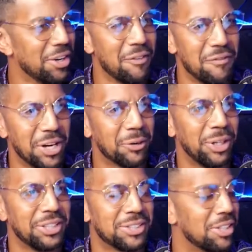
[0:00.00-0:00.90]

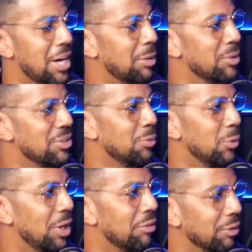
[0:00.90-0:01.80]
very synonymous in
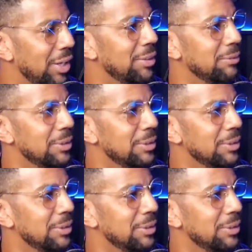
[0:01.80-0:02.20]
wealth, right?